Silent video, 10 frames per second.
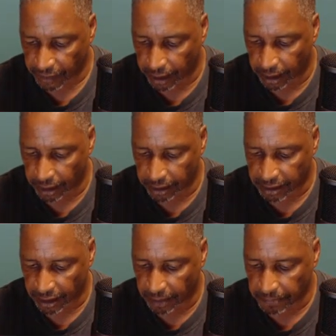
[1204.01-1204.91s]

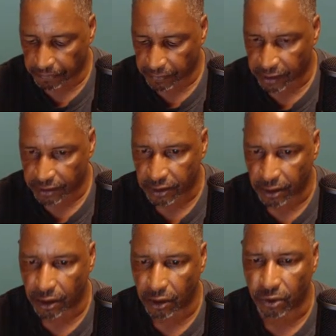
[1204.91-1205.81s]
It's up.
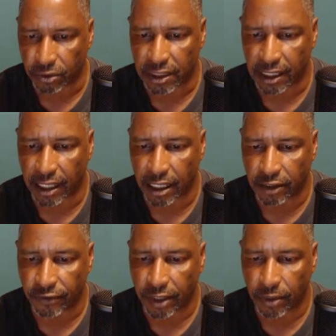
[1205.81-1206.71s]
So to get
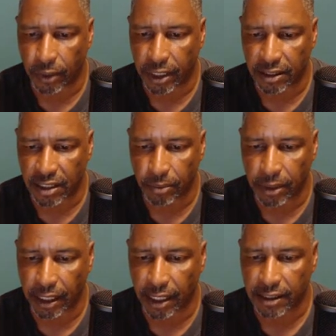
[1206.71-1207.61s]
out of it, we can
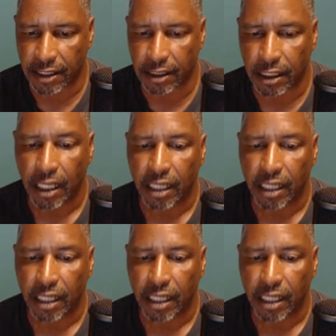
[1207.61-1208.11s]
simply exit.